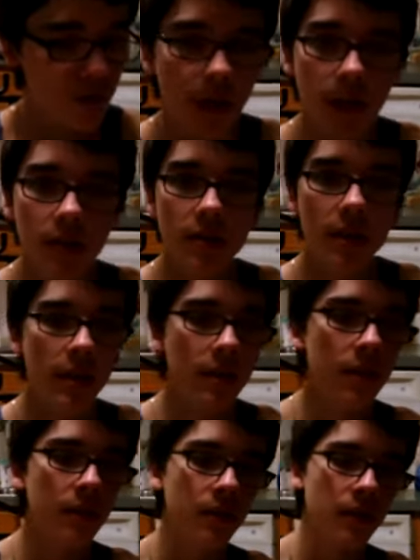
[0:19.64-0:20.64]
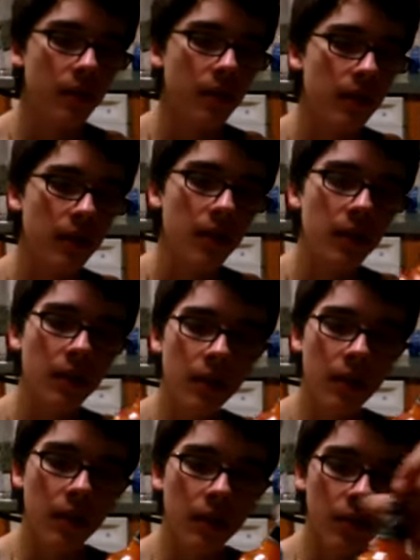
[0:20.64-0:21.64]
videos, and
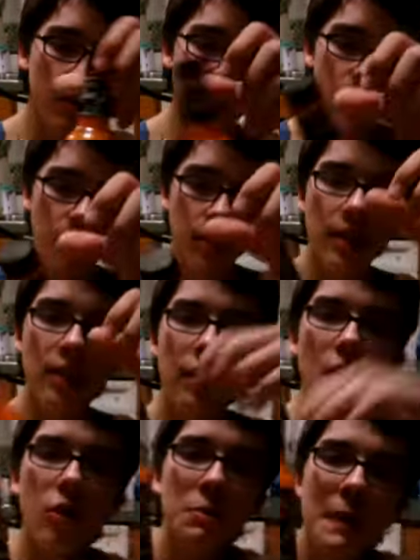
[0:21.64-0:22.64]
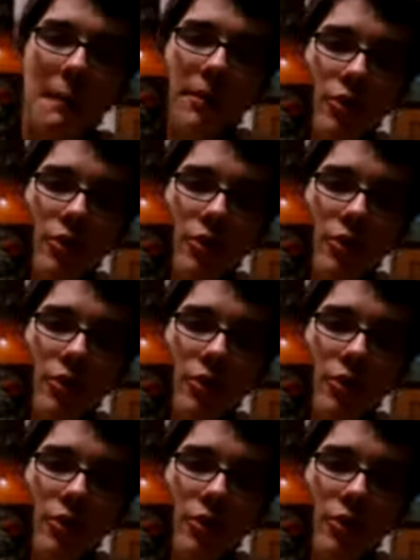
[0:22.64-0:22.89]
turns out the Ghost Pepper